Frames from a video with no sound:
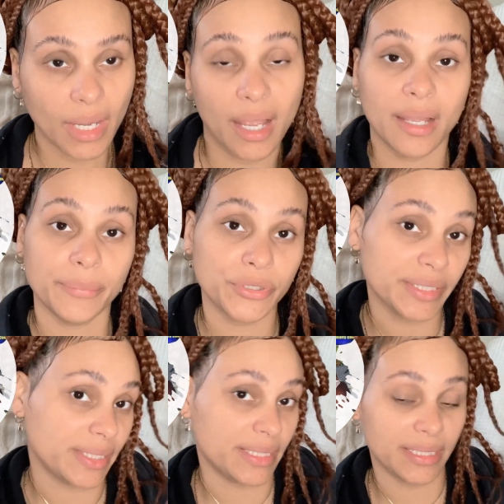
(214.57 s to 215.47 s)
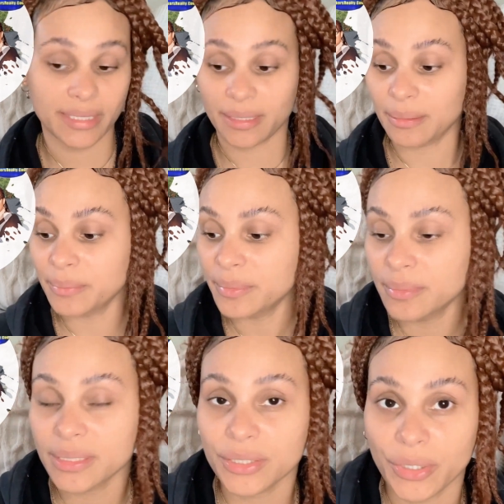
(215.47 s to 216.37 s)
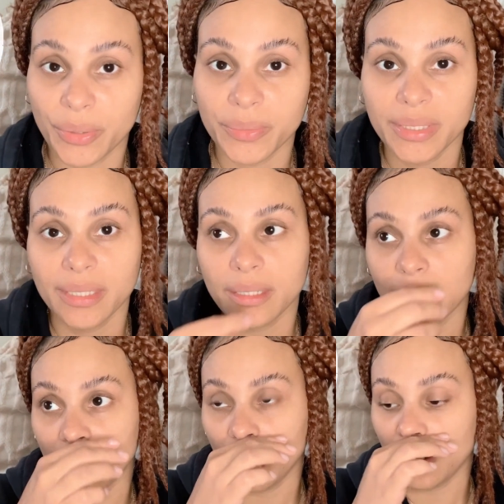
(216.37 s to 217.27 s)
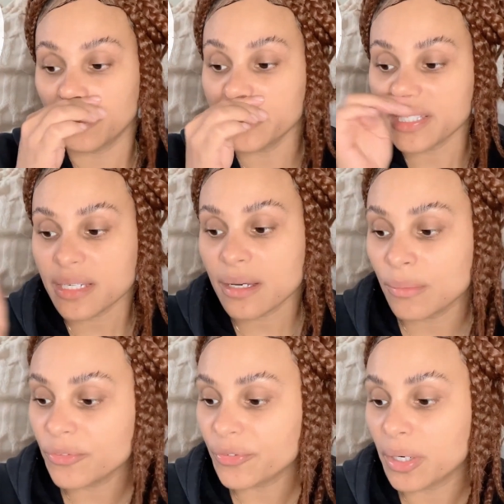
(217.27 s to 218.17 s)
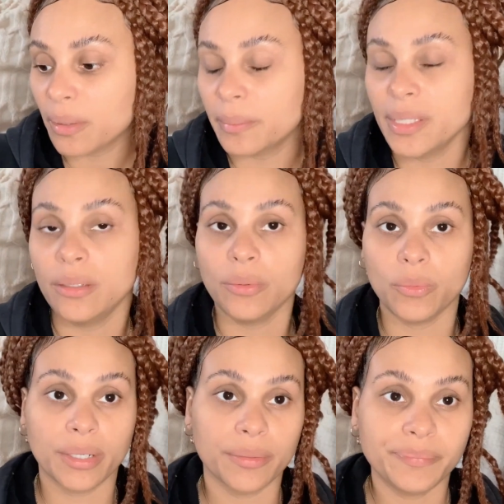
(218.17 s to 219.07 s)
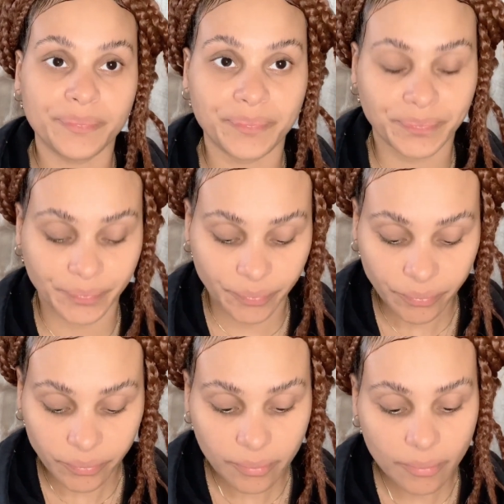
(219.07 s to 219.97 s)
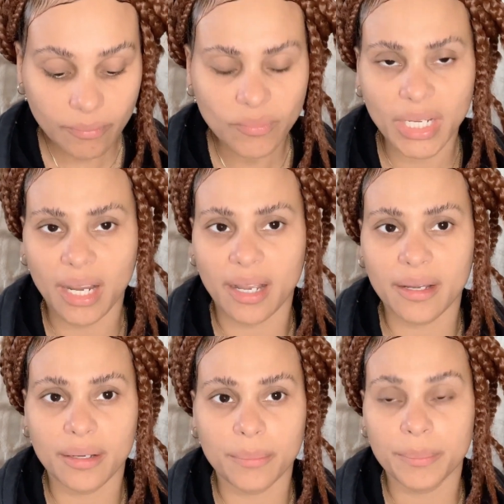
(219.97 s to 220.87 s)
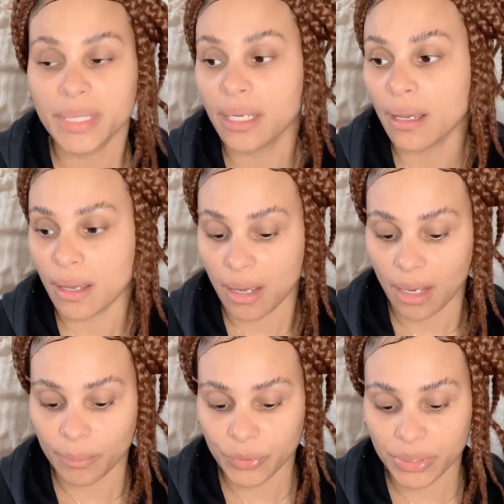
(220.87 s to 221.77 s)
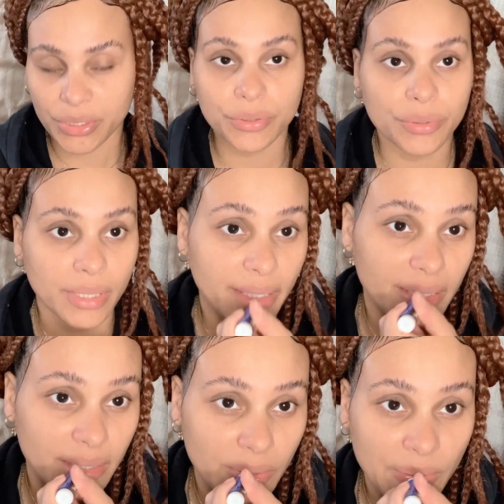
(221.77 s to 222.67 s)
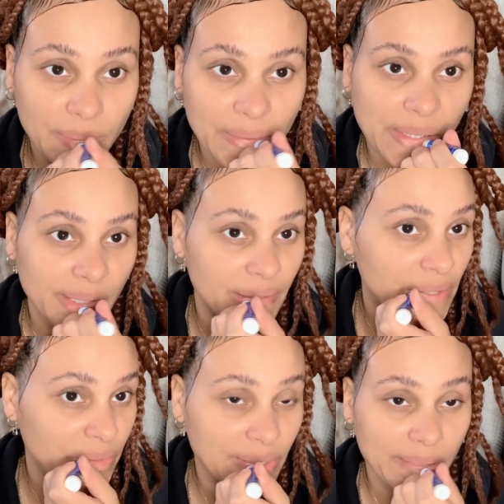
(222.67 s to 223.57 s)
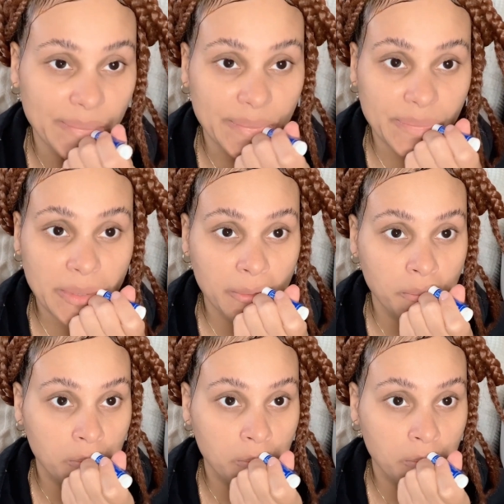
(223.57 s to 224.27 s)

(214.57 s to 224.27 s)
I'm Chrissy Tea Time. So where is it coming from? Well, I'm gonna do like a little get ready with me.